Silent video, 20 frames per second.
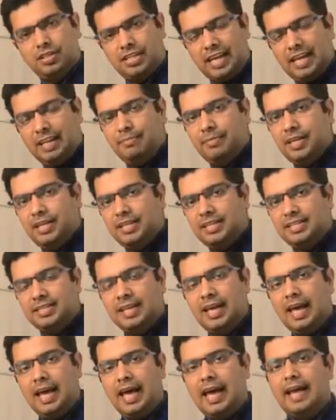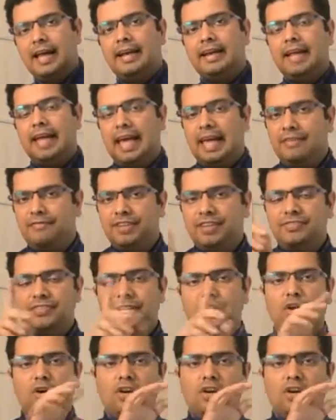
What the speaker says: timings, and everything,